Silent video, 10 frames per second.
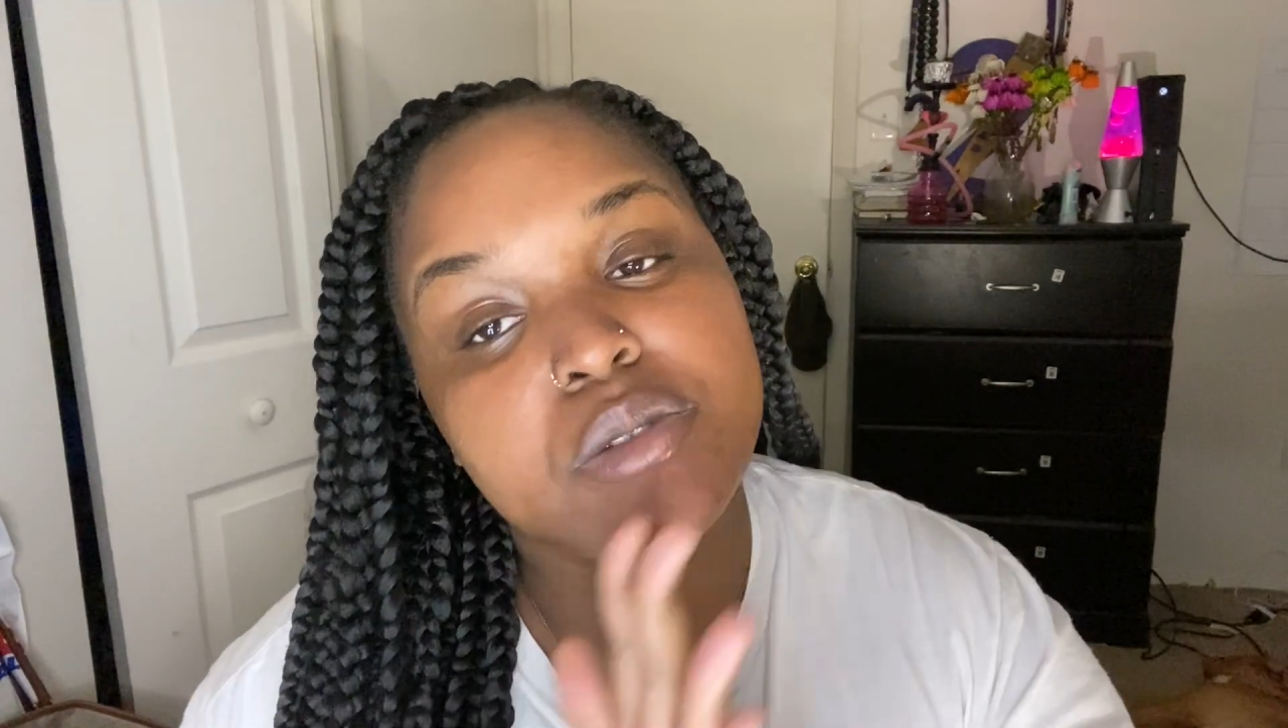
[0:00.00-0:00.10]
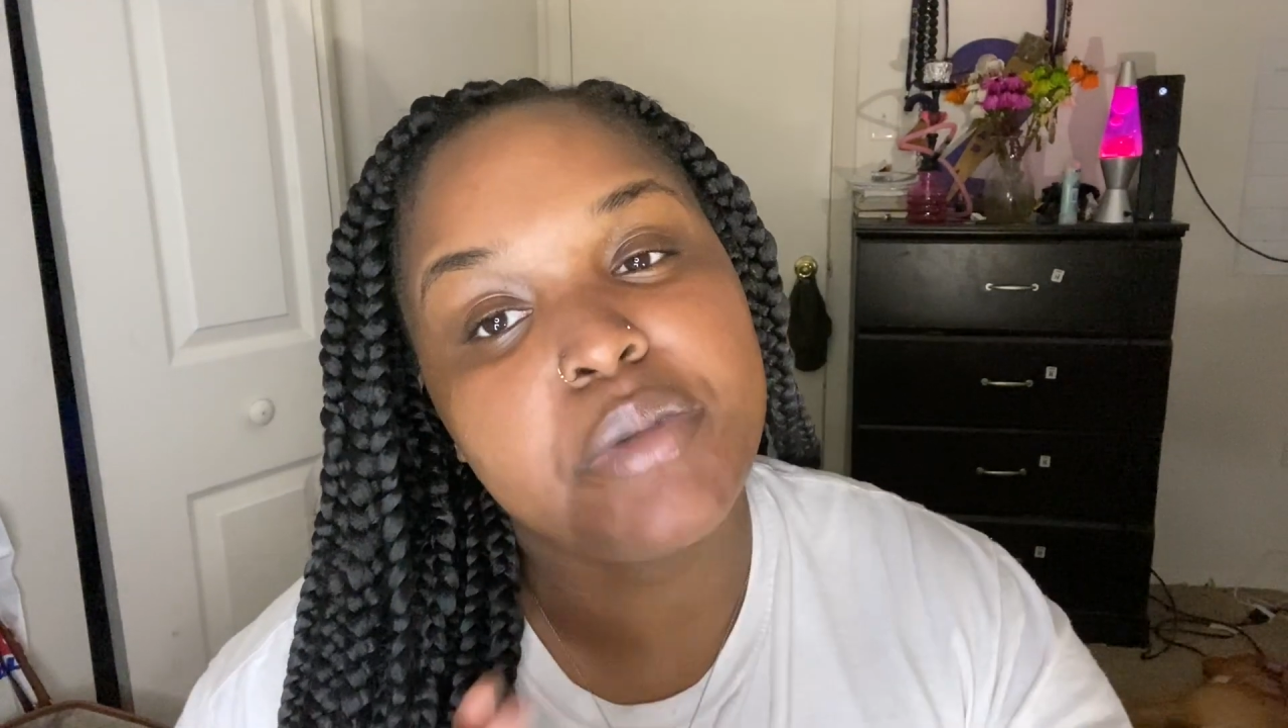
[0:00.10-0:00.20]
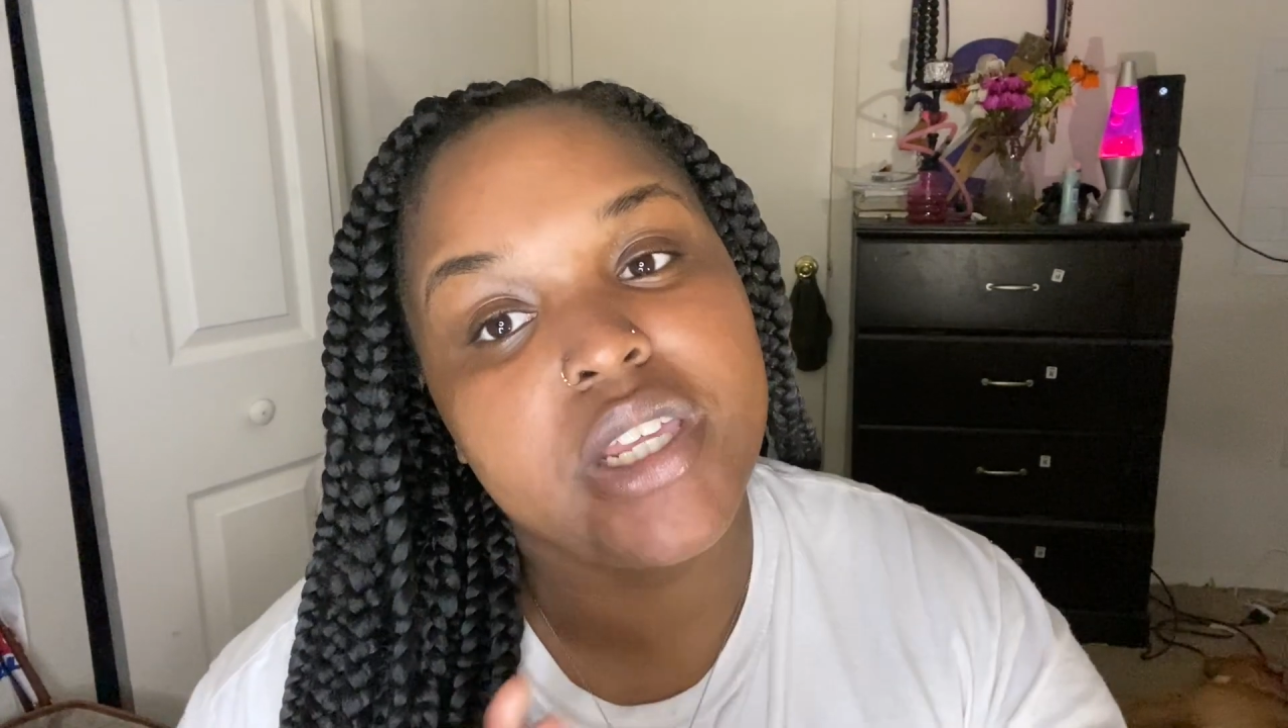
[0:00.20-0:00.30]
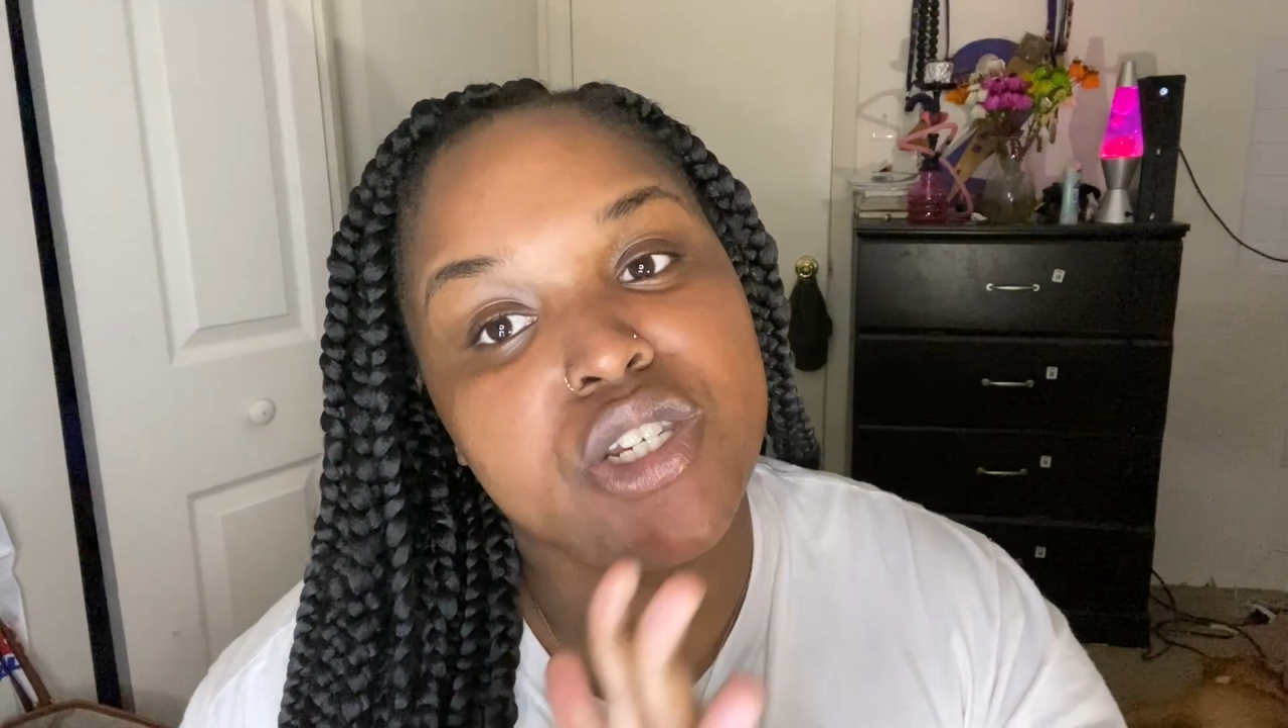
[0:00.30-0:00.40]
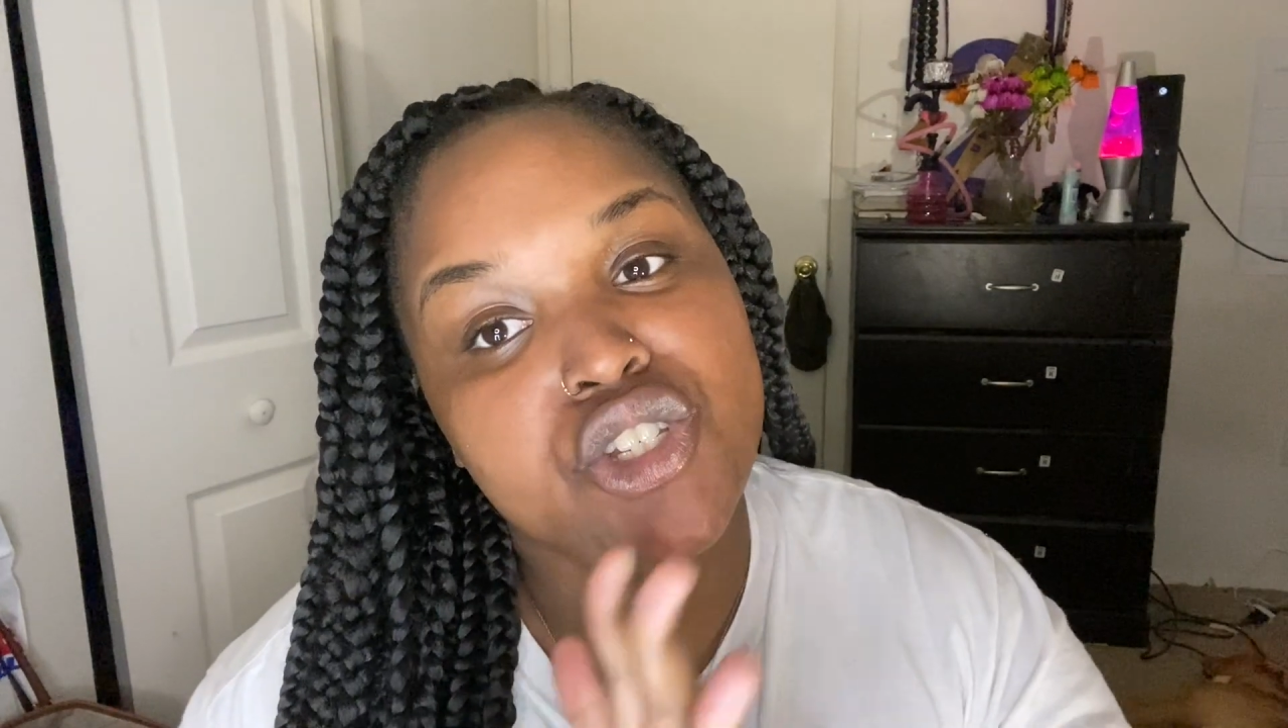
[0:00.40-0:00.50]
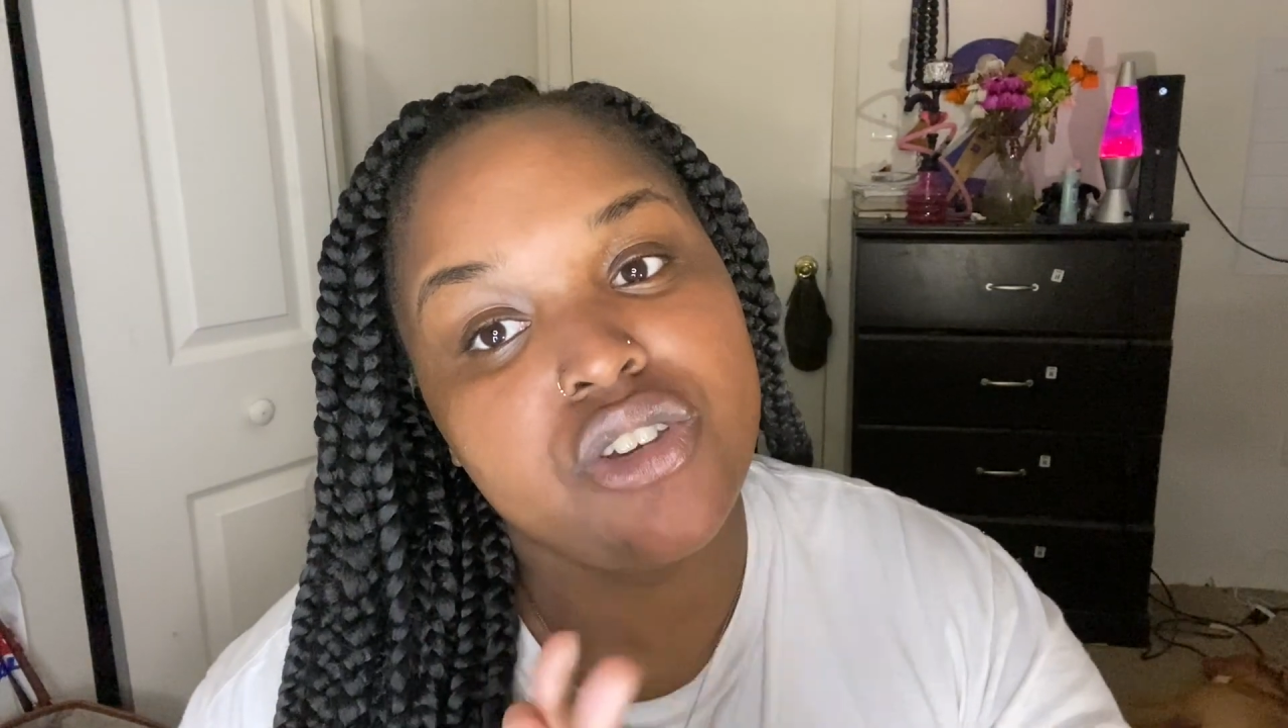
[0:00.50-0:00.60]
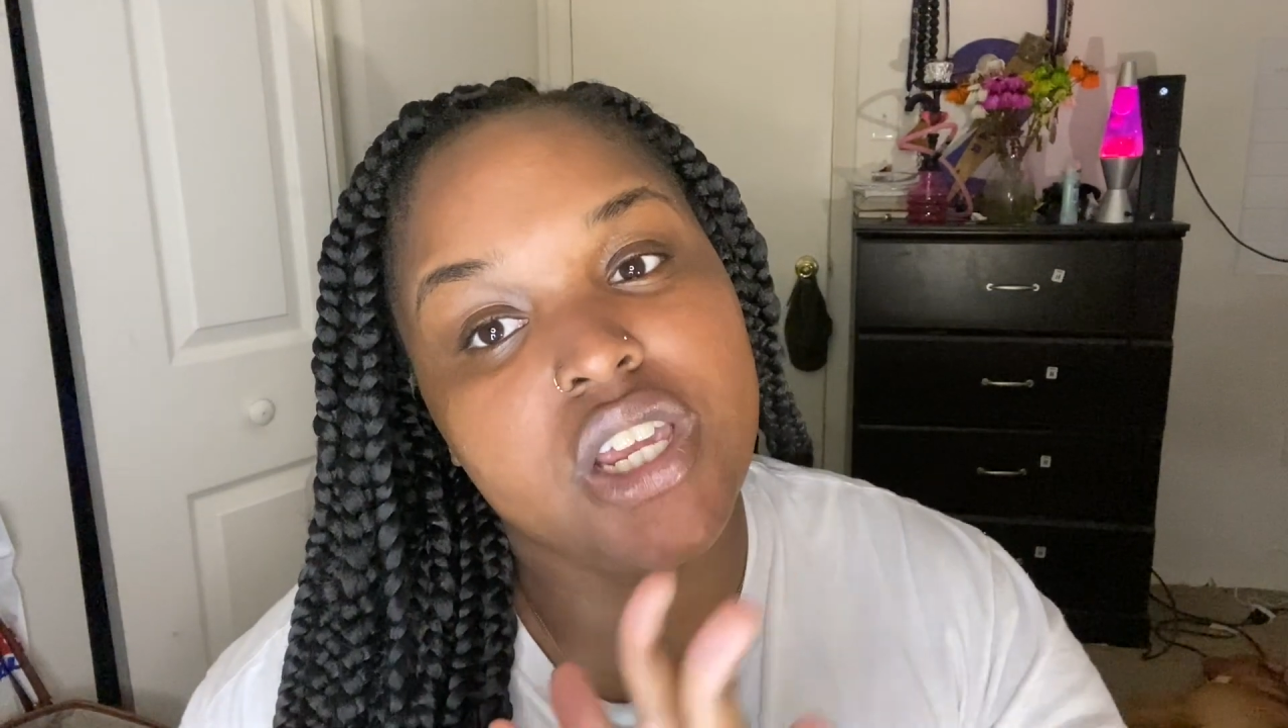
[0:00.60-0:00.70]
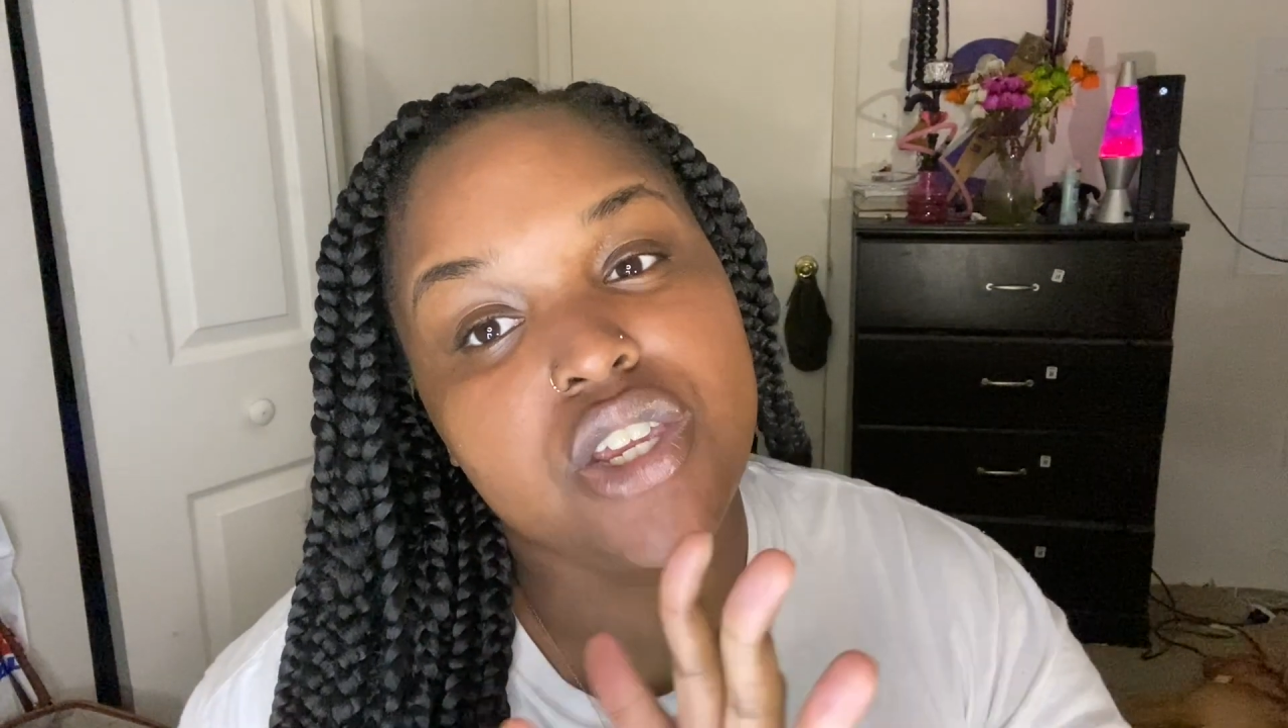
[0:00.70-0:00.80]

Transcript: penetrate